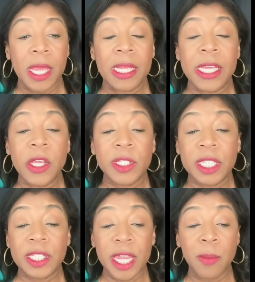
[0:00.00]
And here is
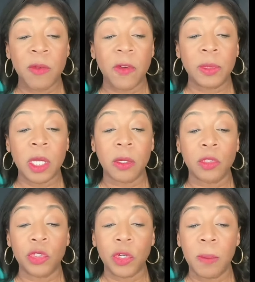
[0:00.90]
the statement from
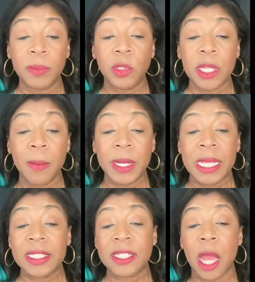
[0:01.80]
Donald Trump to
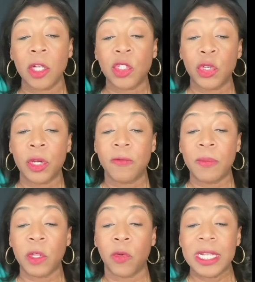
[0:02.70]
nominate Scott Turner
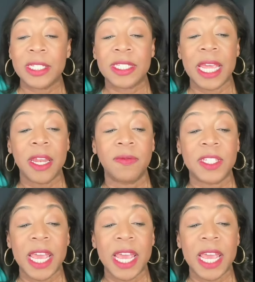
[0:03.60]
from the great state of